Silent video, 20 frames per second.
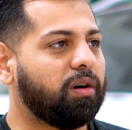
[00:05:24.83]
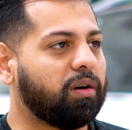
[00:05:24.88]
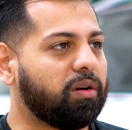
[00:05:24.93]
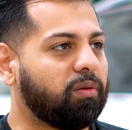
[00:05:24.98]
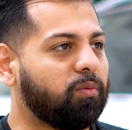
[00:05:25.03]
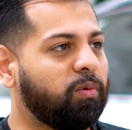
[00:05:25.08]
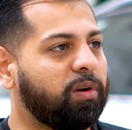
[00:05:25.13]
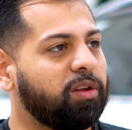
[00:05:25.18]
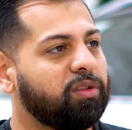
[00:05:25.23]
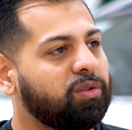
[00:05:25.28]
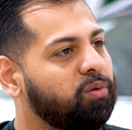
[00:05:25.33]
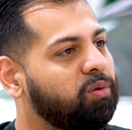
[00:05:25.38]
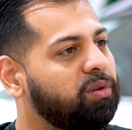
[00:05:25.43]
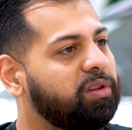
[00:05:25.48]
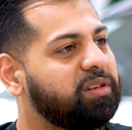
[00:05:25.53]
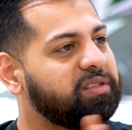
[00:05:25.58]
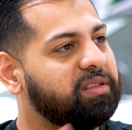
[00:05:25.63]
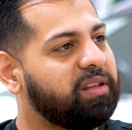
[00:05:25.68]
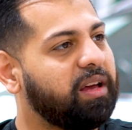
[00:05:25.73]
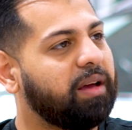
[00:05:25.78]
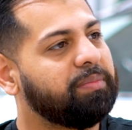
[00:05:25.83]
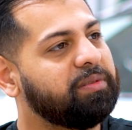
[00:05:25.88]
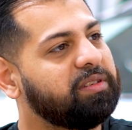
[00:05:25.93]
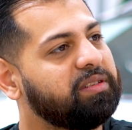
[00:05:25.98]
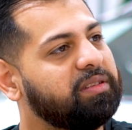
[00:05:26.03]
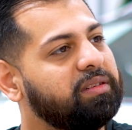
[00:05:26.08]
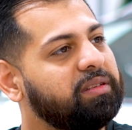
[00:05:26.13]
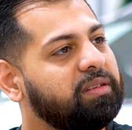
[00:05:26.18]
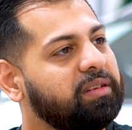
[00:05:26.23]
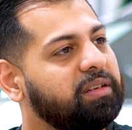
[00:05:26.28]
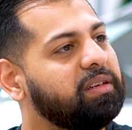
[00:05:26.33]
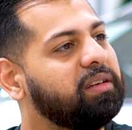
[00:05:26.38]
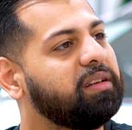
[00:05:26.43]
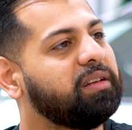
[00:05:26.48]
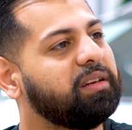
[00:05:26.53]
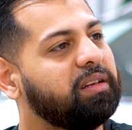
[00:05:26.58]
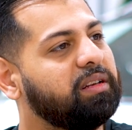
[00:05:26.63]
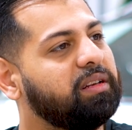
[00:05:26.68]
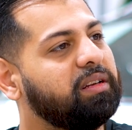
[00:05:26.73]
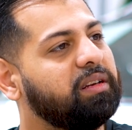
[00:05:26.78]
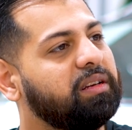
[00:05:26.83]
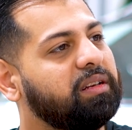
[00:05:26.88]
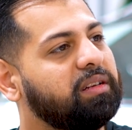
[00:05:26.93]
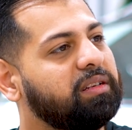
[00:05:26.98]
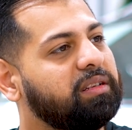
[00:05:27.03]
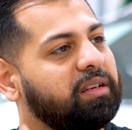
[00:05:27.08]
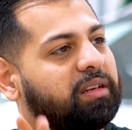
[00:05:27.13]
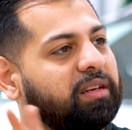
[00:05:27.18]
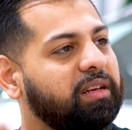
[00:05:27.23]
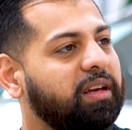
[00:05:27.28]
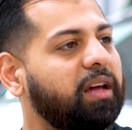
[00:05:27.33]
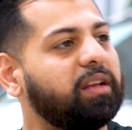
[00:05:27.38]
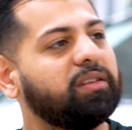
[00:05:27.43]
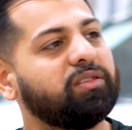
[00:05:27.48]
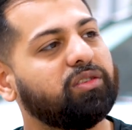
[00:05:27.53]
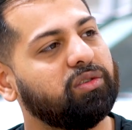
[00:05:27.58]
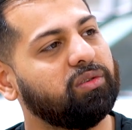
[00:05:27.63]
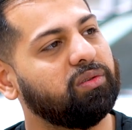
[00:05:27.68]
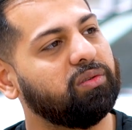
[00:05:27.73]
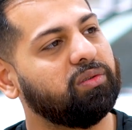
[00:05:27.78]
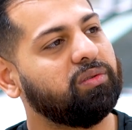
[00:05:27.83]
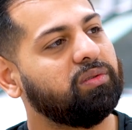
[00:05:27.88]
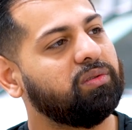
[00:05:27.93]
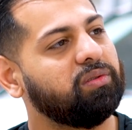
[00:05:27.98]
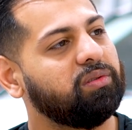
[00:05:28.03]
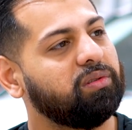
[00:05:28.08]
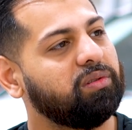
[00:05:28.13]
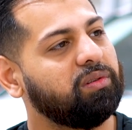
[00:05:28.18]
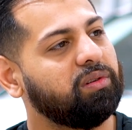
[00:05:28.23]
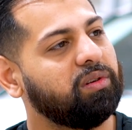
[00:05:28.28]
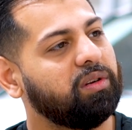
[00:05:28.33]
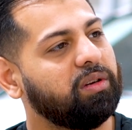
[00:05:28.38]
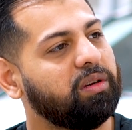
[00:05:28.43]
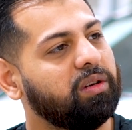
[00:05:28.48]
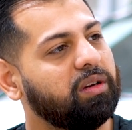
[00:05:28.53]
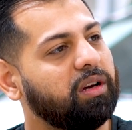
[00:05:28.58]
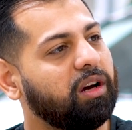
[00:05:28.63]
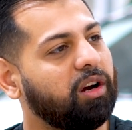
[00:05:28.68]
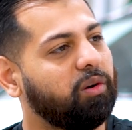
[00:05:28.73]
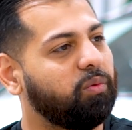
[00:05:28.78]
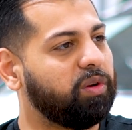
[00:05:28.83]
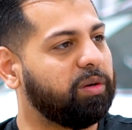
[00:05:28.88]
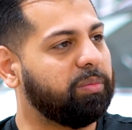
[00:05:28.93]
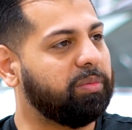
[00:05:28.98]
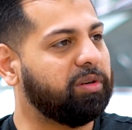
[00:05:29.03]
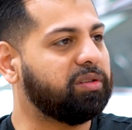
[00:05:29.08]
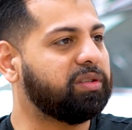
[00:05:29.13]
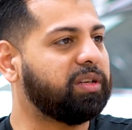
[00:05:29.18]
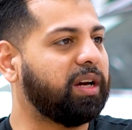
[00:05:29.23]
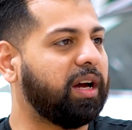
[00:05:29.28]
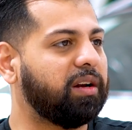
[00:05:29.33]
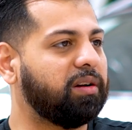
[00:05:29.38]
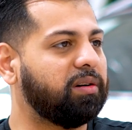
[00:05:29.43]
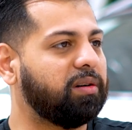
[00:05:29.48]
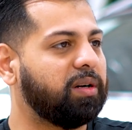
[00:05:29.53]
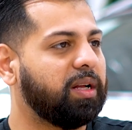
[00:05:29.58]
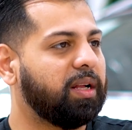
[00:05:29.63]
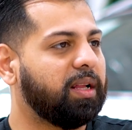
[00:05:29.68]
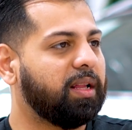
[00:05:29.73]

went through the steps needed to get to a rebuild title.